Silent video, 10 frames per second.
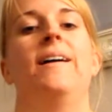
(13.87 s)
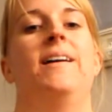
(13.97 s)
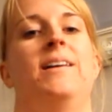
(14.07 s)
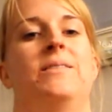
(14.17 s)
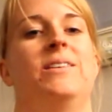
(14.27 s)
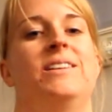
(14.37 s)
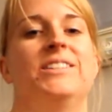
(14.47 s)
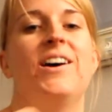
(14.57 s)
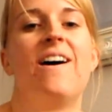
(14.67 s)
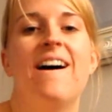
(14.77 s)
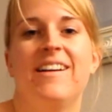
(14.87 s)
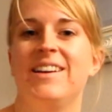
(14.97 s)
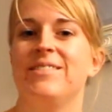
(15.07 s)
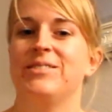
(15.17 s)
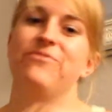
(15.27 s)
We're going to talk
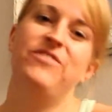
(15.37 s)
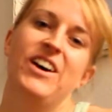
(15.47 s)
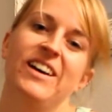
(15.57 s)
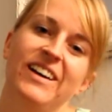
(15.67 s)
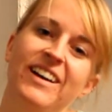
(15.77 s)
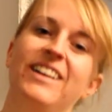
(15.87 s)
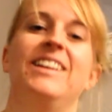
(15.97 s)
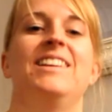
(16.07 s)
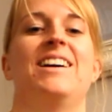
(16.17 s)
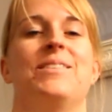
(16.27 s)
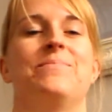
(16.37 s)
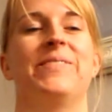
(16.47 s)
and have some fun, and yeah,